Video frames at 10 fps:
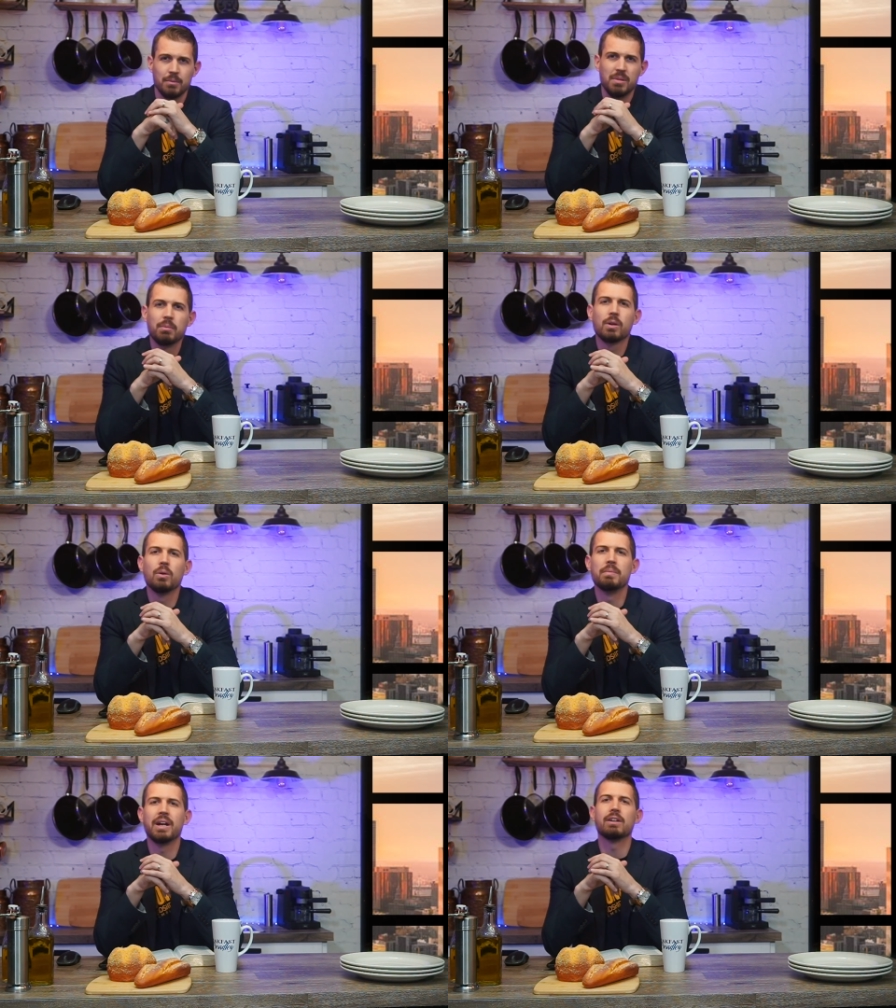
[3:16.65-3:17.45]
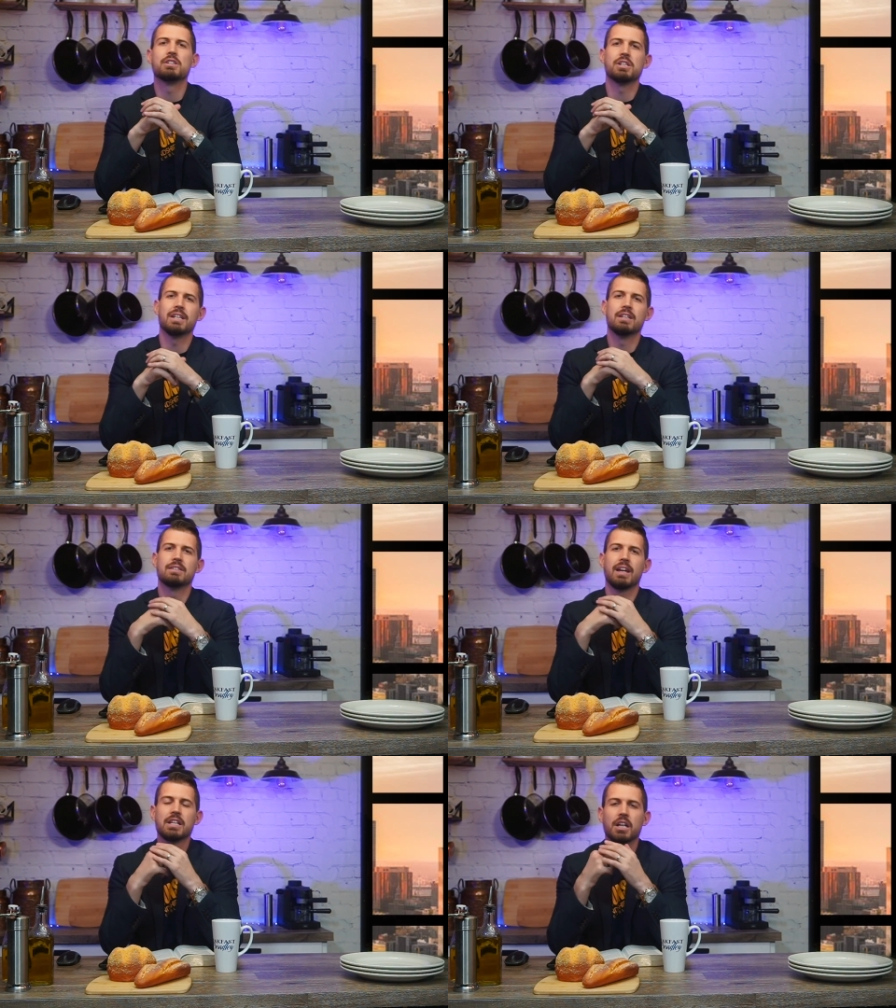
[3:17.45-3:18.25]
Biblical marriage
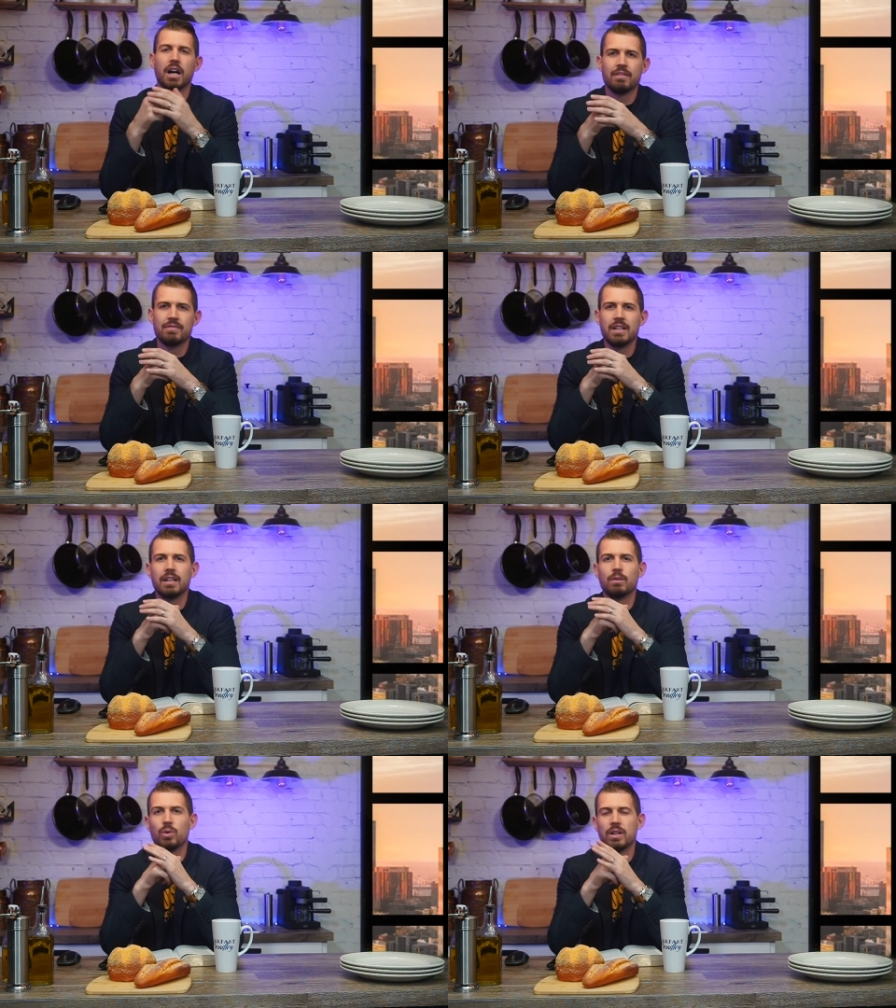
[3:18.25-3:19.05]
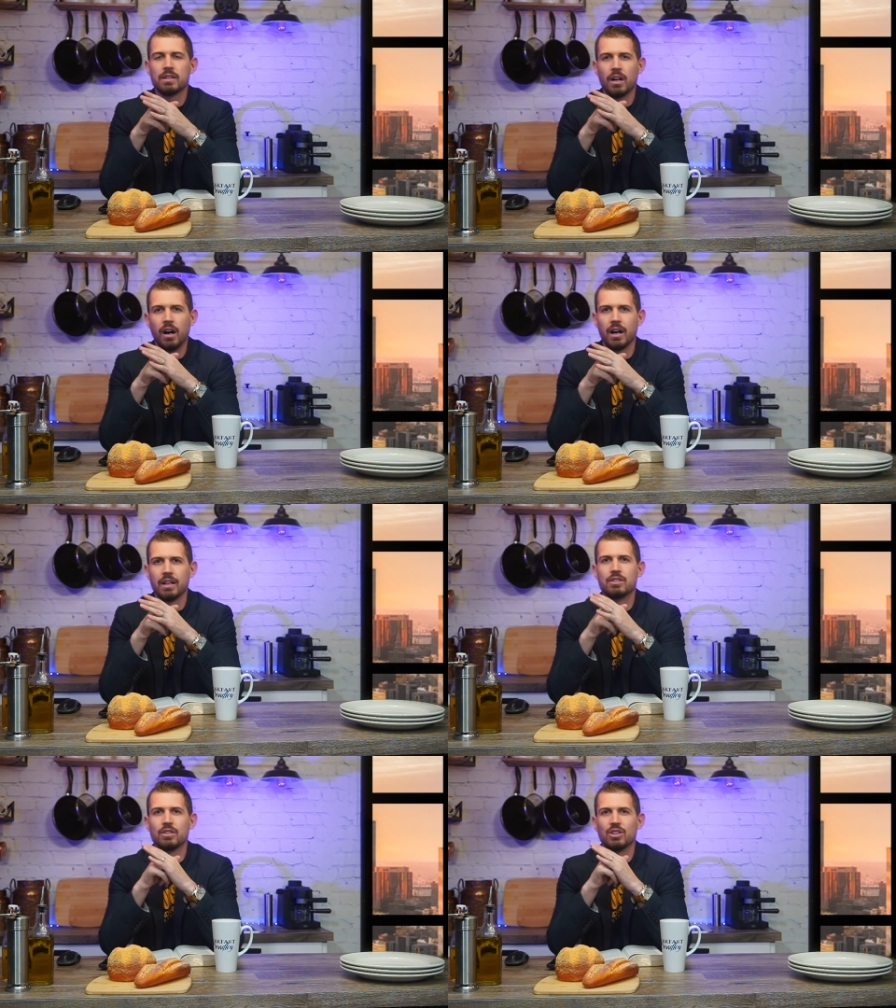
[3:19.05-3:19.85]
is a covenant with
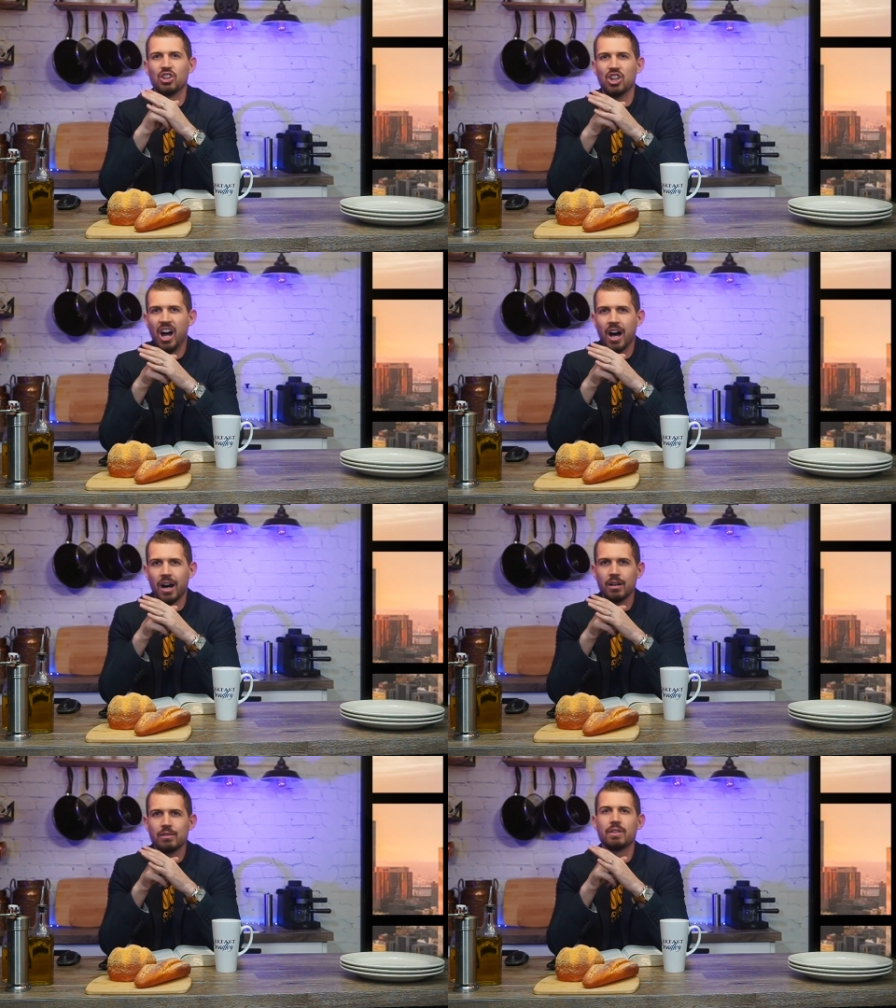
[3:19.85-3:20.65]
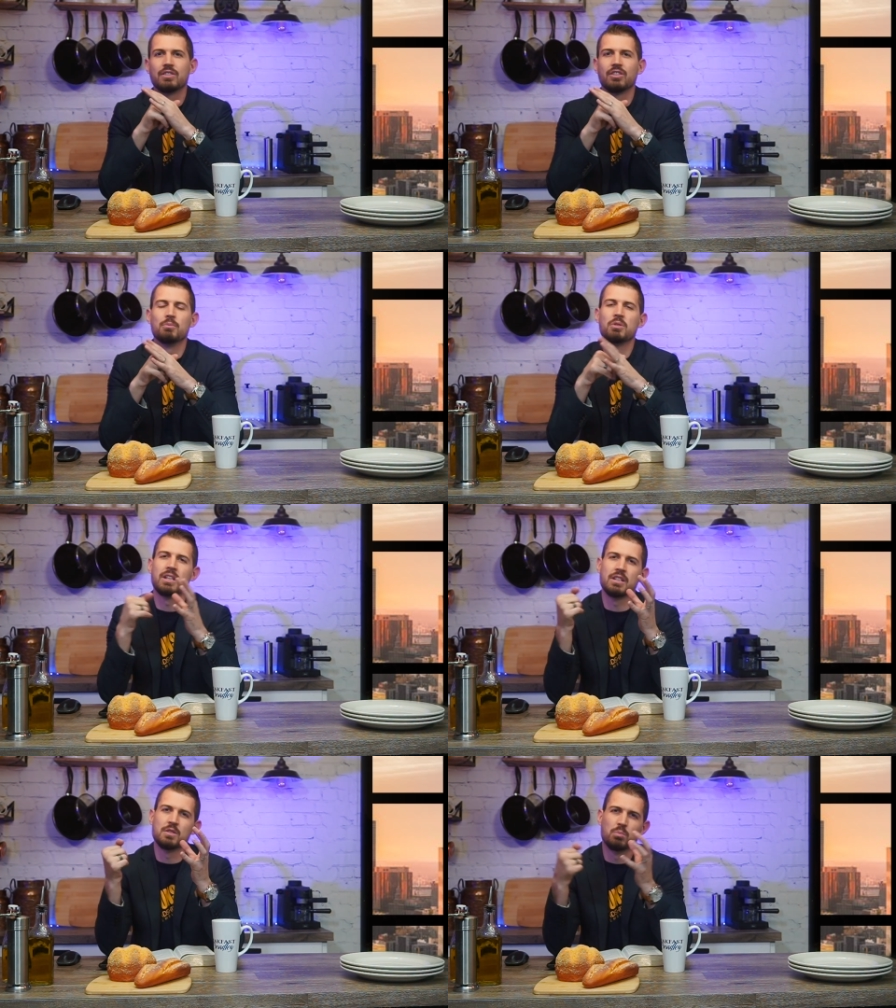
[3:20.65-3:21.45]
God to love someone
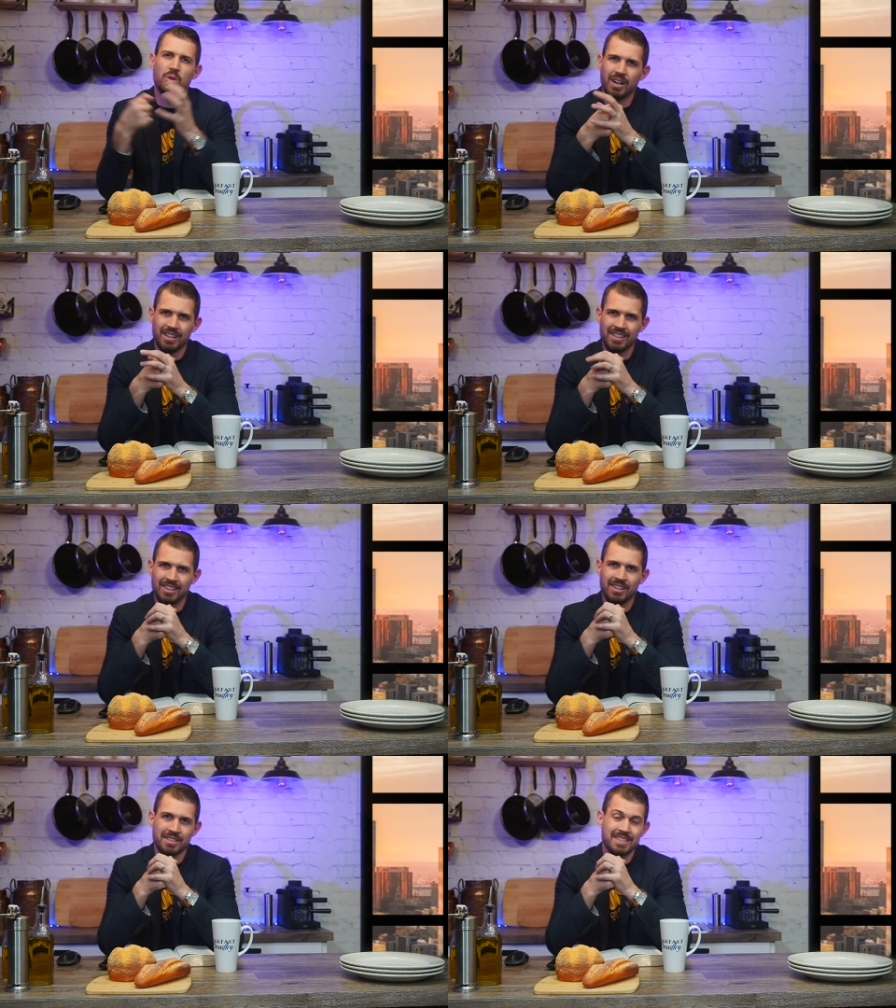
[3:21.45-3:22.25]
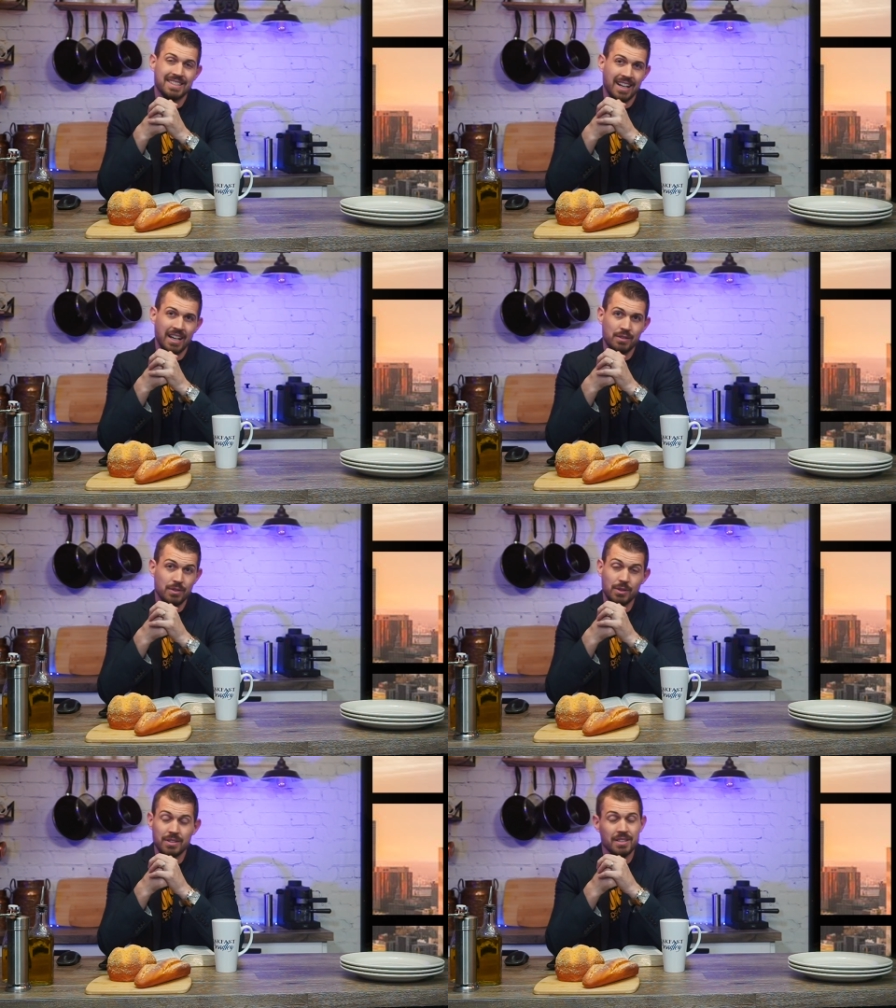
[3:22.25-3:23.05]
that he's brought alongside of you.